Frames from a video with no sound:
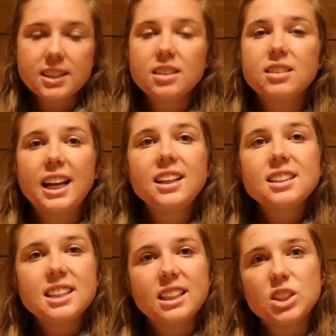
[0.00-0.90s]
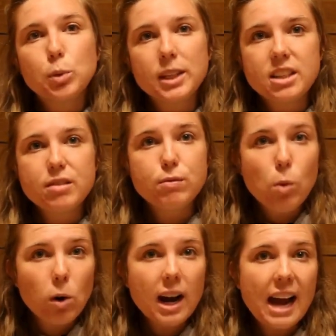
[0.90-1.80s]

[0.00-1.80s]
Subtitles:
until 1924